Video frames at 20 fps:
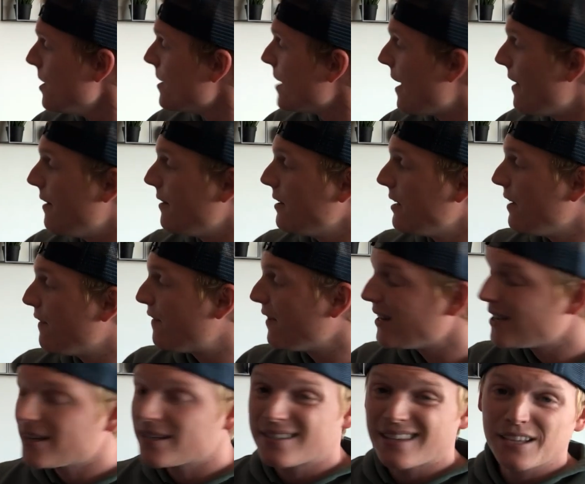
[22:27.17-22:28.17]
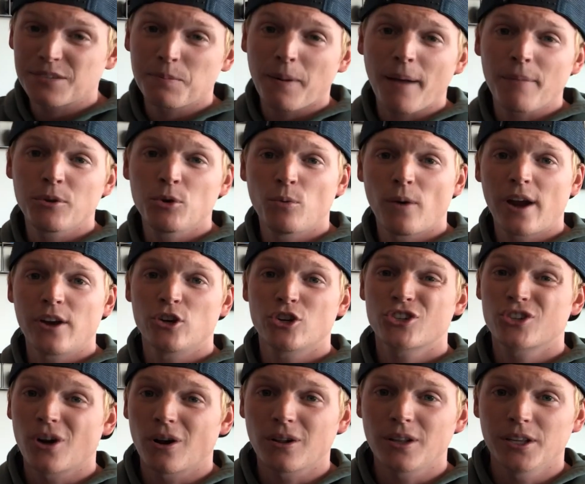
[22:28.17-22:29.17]
And if it is, that's probably why you're
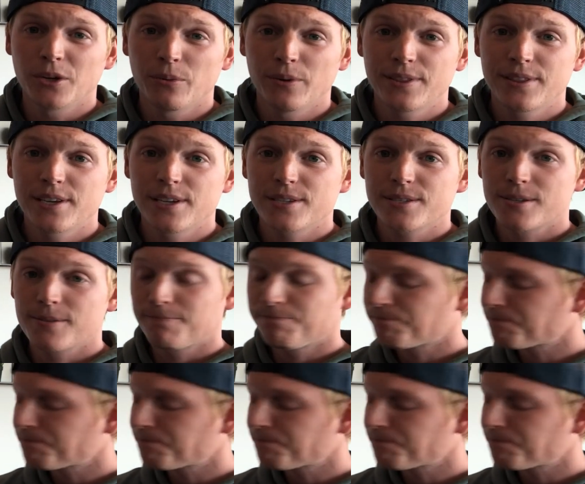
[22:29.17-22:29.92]
struggling with this.